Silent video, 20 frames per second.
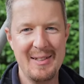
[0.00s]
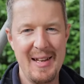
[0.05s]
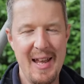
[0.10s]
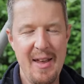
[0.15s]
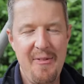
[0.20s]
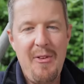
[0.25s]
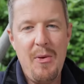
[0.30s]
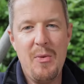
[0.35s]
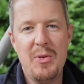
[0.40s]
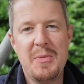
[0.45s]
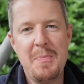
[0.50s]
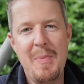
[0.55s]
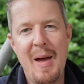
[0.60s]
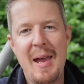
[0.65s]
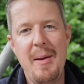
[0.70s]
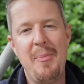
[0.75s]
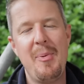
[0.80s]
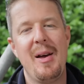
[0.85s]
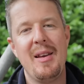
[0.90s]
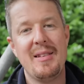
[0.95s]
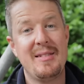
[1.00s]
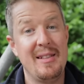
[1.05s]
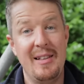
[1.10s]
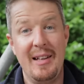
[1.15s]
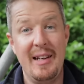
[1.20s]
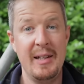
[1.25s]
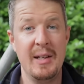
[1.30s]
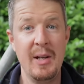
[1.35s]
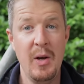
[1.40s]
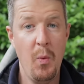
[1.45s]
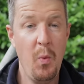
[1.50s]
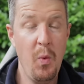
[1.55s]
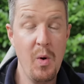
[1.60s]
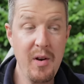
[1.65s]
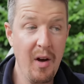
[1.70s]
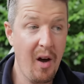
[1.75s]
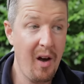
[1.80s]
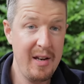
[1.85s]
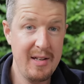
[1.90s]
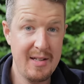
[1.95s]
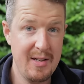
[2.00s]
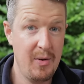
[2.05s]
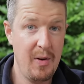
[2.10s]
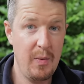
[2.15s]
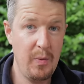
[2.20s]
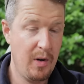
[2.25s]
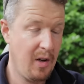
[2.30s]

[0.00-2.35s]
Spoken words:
If it was me personally, would I do it?